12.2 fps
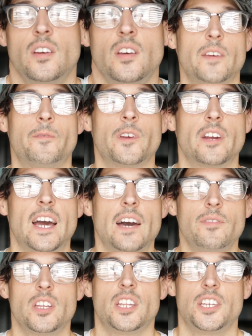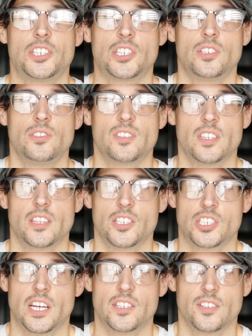If you're having issues and the
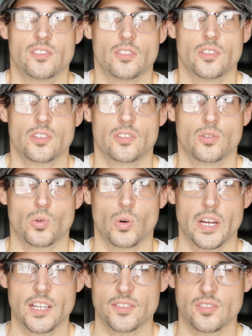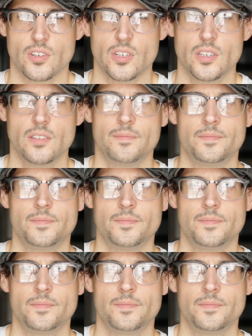shot doesn't look quite as good,